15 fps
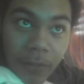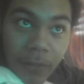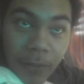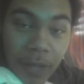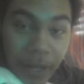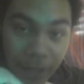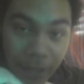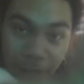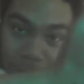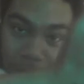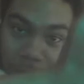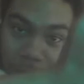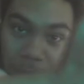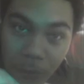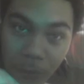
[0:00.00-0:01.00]
We're not like, you
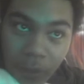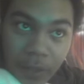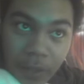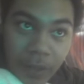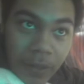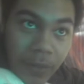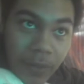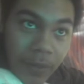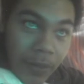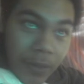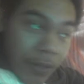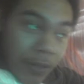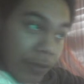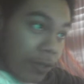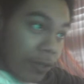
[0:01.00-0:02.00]
know, an
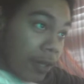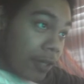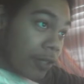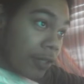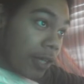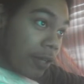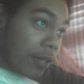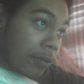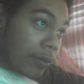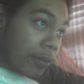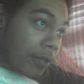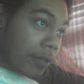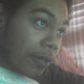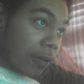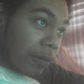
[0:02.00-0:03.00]
Uncharted channel,
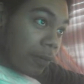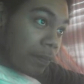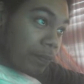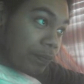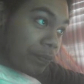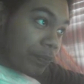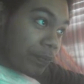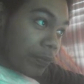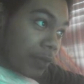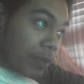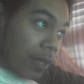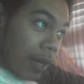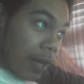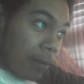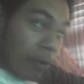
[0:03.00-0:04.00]
but um,
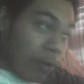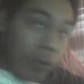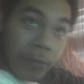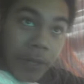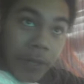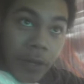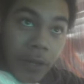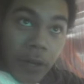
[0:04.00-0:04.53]
I'm going pretty hard